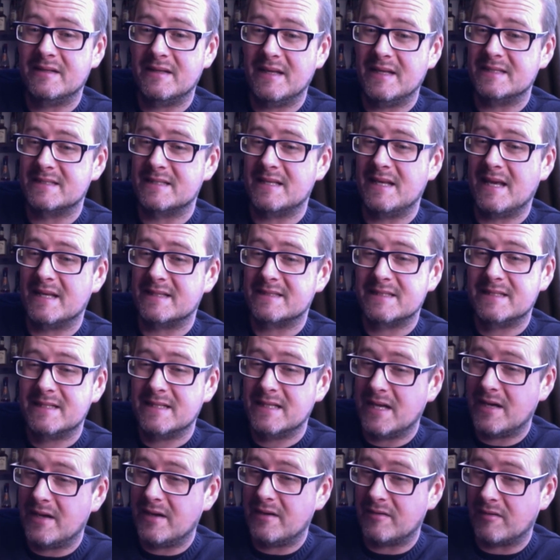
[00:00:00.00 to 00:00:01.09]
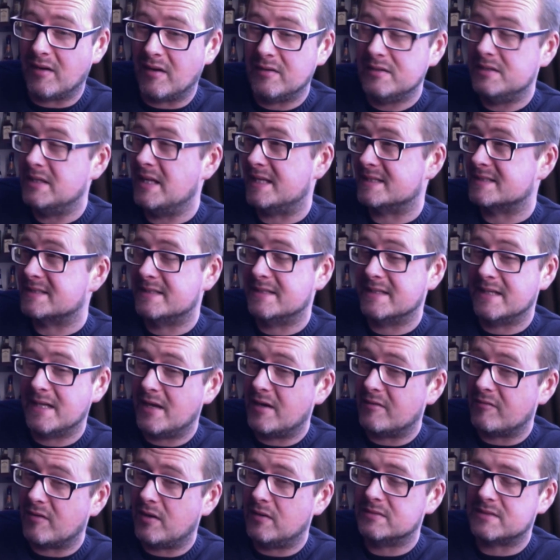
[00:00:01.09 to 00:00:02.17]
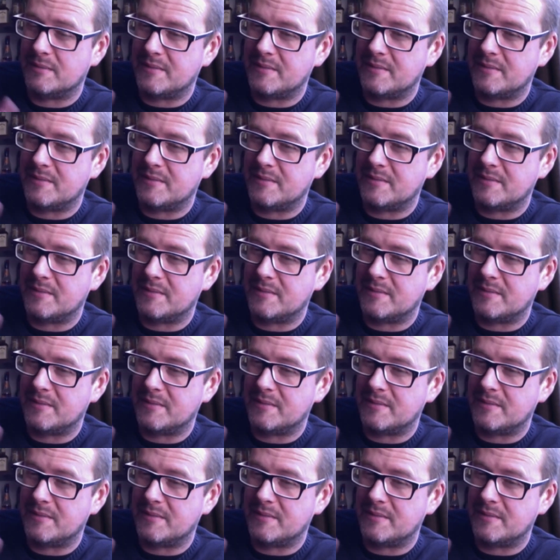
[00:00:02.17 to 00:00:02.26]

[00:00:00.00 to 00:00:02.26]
is less than a year less than a year old?